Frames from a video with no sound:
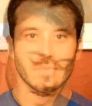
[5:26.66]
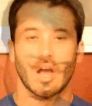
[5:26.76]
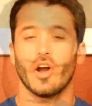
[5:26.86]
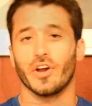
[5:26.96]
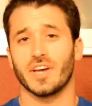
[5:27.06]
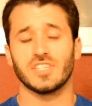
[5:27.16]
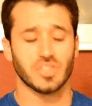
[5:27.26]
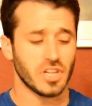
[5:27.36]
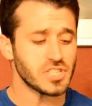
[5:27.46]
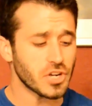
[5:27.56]
All right, guys, so
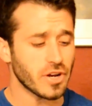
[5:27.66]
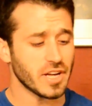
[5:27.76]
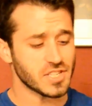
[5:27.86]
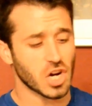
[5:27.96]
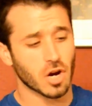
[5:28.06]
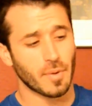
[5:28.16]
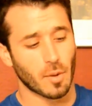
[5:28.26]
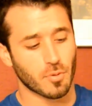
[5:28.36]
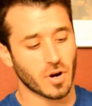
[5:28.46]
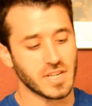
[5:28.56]
let's go ahead and talk about
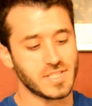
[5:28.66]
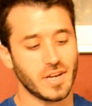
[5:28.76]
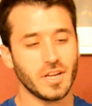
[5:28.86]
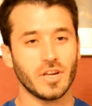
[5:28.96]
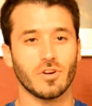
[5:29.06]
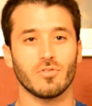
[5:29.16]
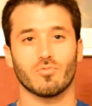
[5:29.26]
price in here.